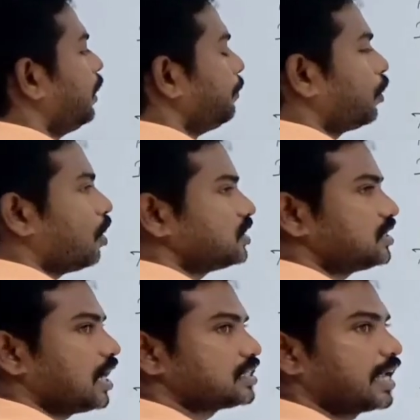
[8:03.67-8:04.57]
Because he is
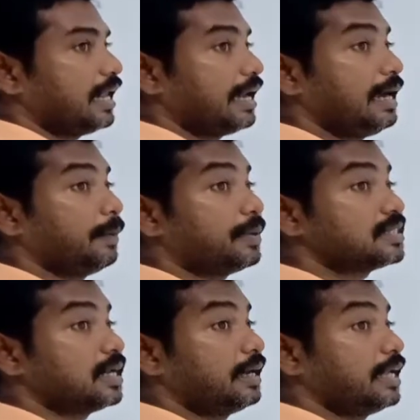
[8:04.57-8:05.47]
asking rate
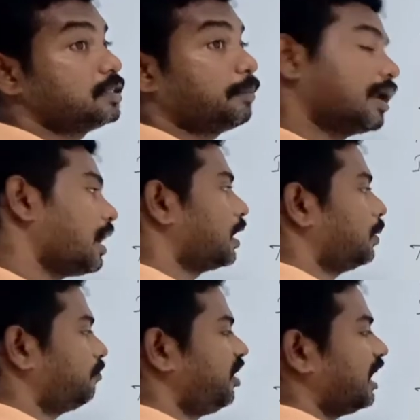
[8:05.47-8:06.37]
percentage per
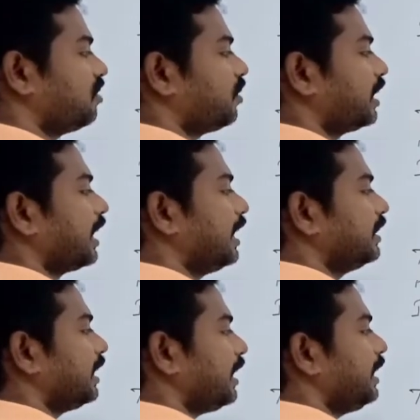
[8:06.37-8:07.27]
annum, we converting in
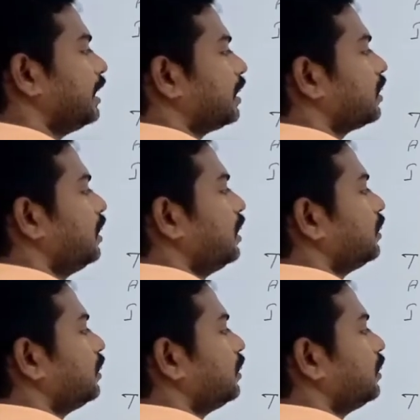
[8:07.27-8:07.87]
the year.